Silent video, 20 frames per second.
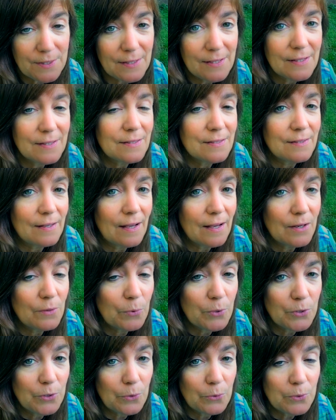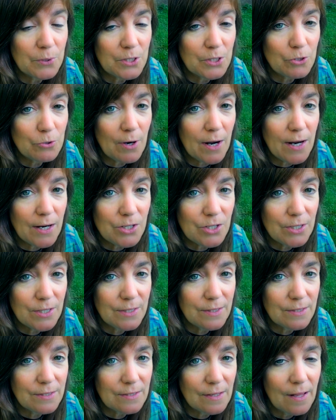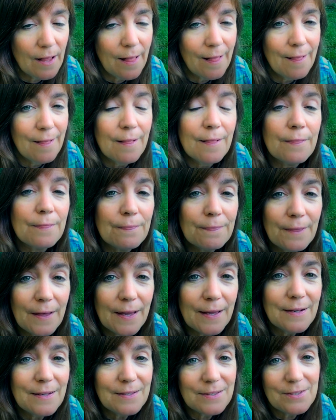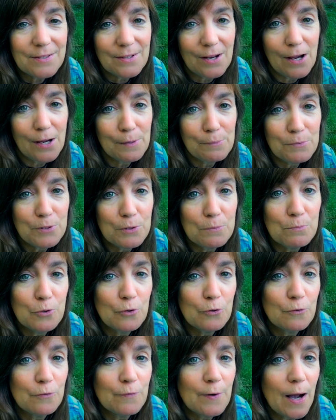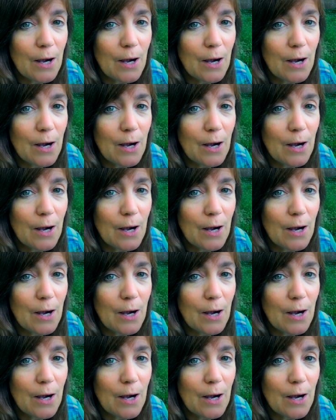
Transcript: inside with no distractions, then it's time to move